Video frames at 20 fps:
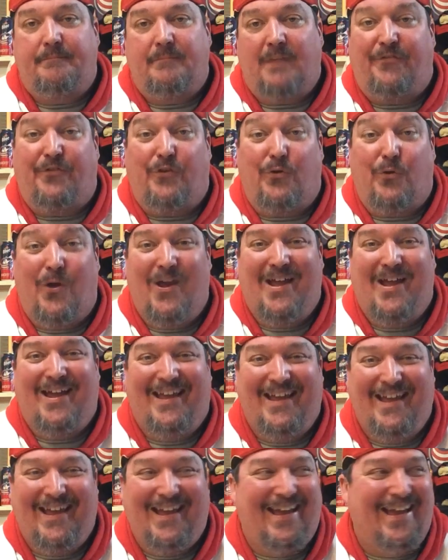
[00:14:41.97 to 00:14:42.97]
If you
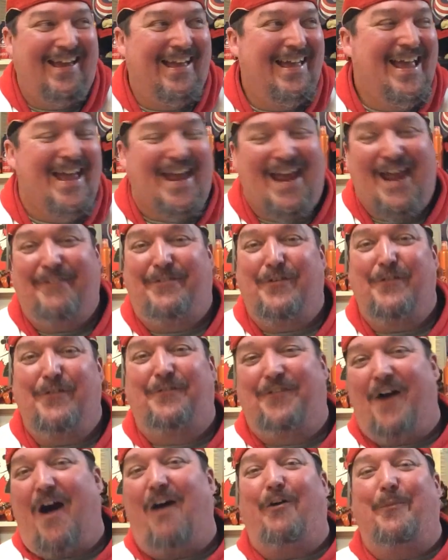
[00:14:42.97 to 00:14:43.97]
if you
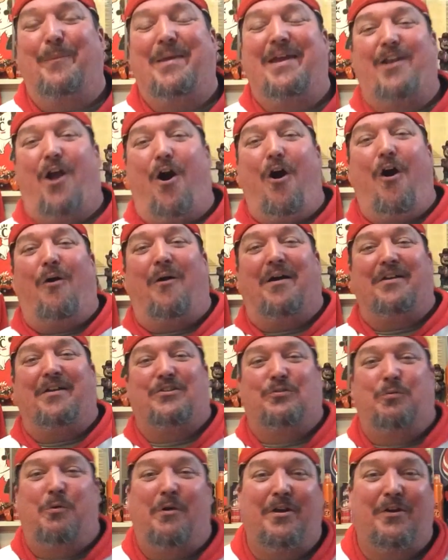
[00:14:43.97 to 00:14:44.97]
follow me at all on
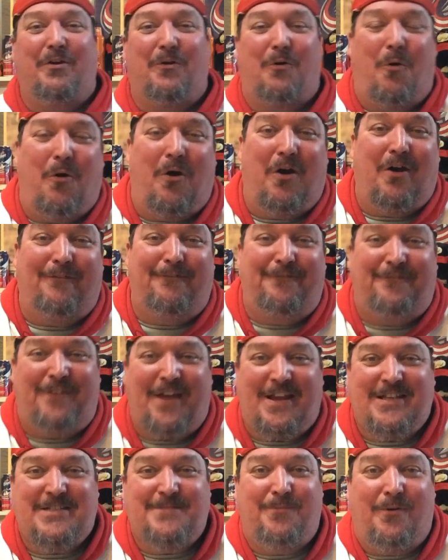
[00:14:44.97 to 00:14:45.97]
Twitter or
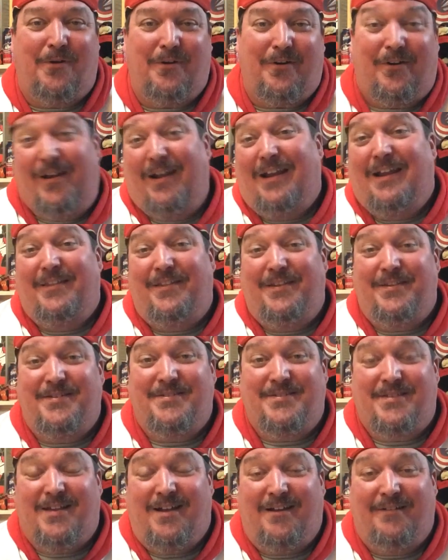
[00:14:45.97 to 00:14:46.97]
Facebook or any of
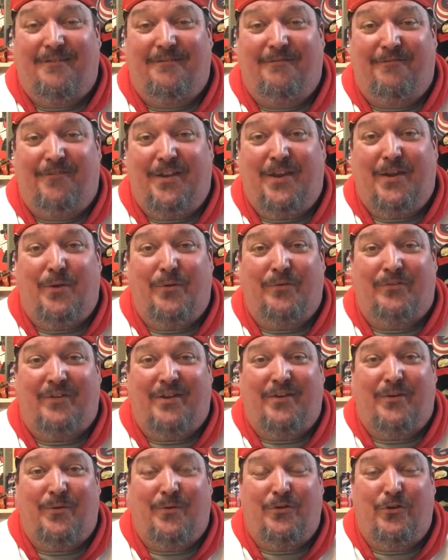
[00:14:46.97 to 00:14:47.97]
these videos
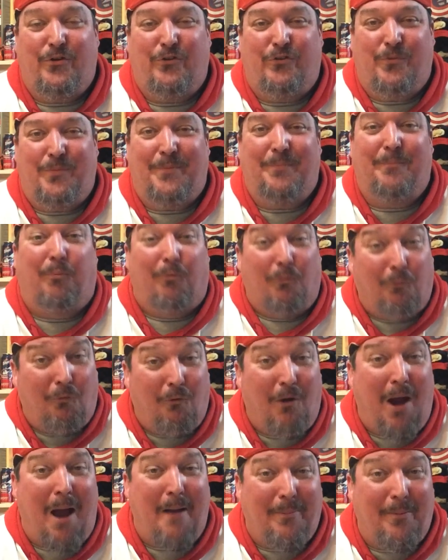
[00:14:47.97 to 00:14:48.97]
I do on YouTube,
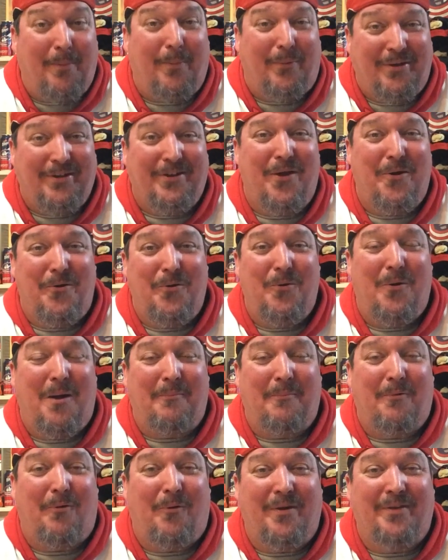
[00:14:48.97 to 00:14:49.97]
you probably know who
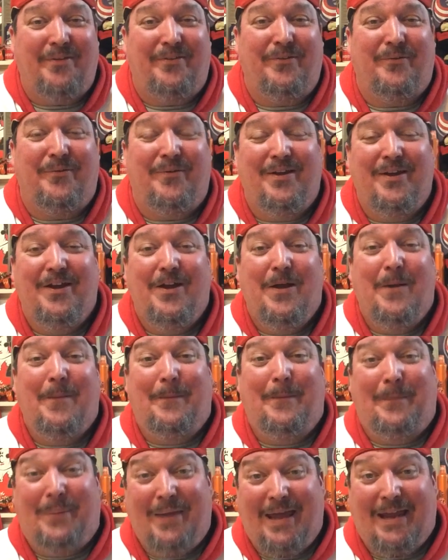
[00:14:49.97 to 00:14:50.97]
I'm going to
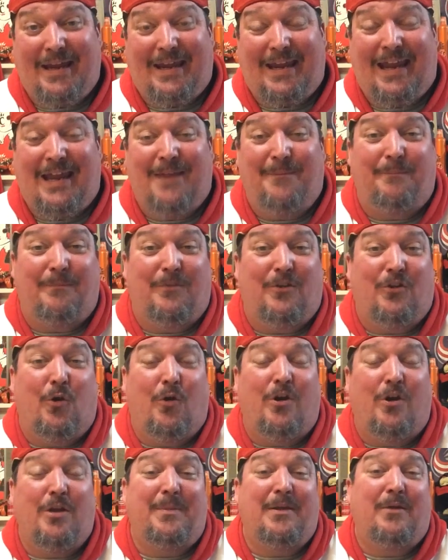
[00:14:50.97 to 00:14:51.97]
pick and
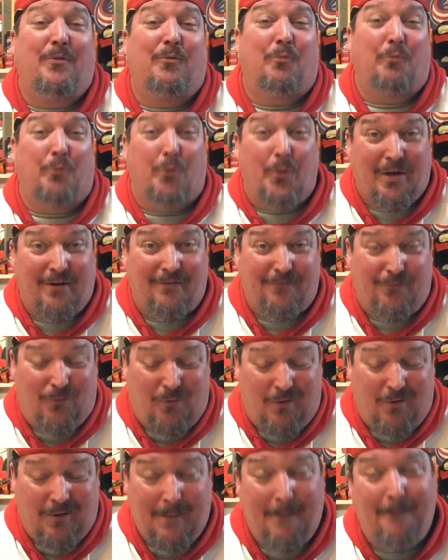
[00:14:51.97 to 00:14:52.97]
going to be rooting
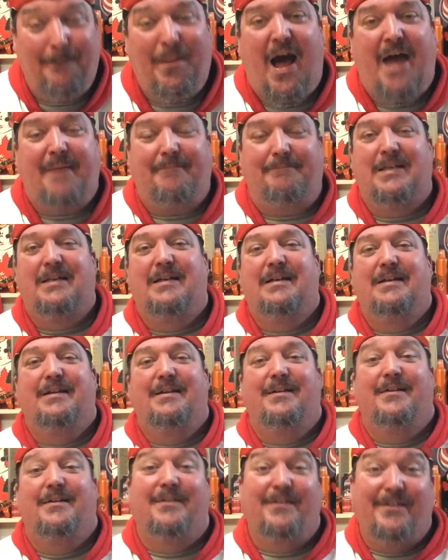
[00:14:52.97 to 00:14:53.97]
for. But
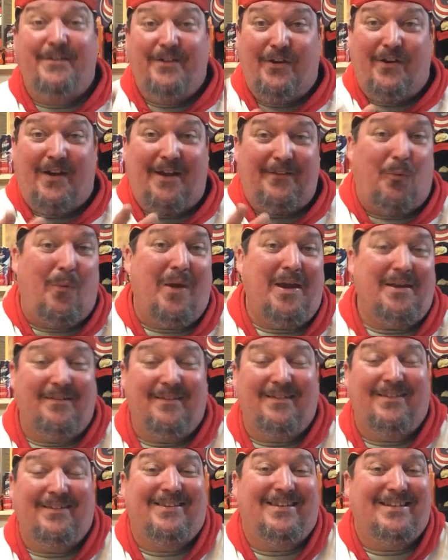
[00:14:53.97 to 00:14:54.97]
you're going to have to wait
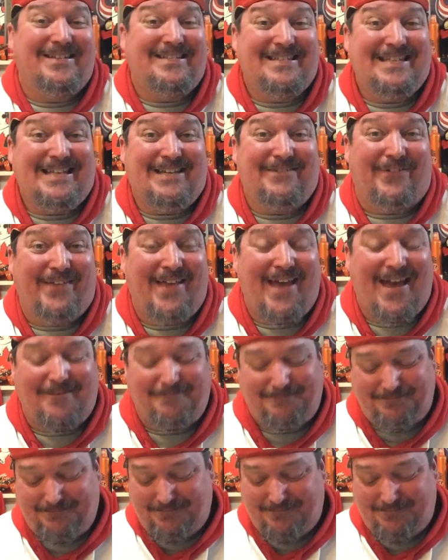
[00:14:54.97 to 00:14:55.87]
to see for that.